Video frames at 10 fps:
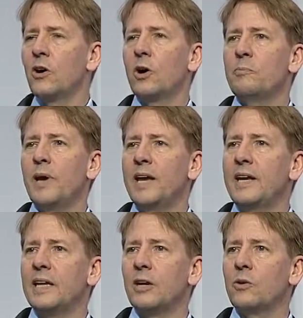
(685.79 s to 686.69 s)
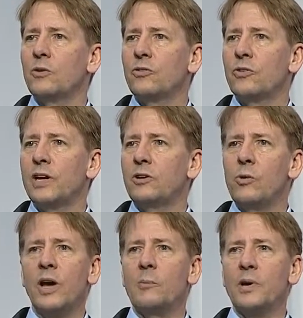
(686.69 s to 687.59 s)
on payday loans that
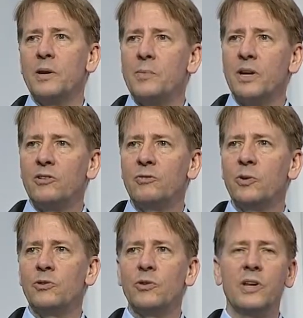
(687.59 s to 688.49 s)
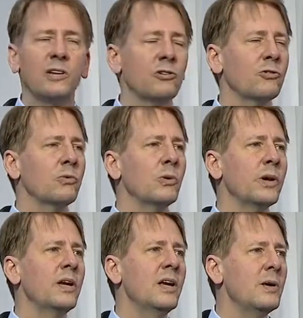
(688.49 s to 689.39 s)
don't help anybody's future, they just
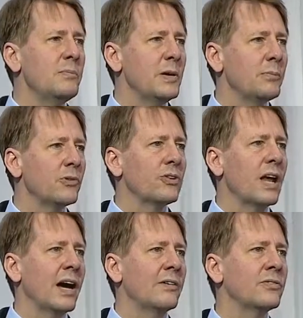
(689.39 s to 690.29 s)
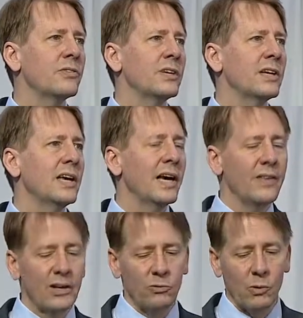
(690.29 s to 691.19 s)
ruin people's lives.
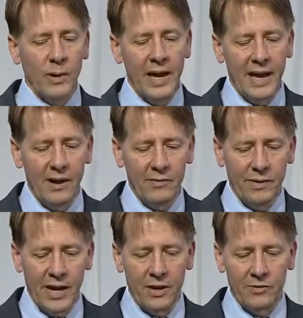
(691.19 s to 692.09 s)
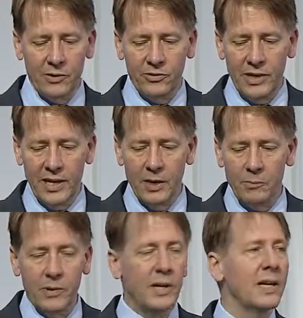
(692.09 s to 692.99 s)
And that's what we have out of our state
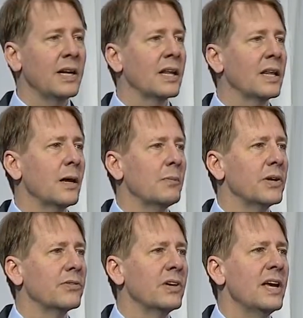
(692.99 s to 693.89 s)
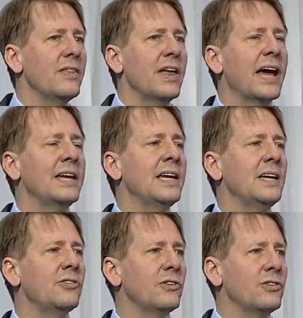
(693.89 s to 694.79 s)
government in Columbus. That
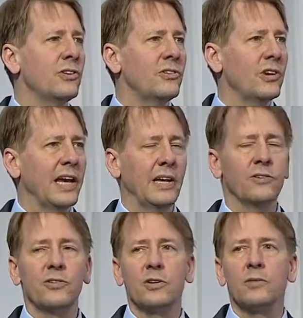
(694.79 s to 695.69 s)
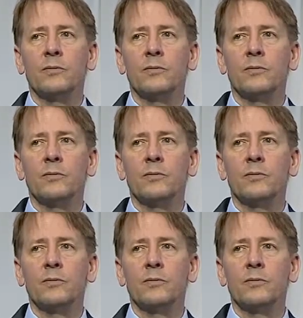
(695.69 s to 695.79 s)
needs to change.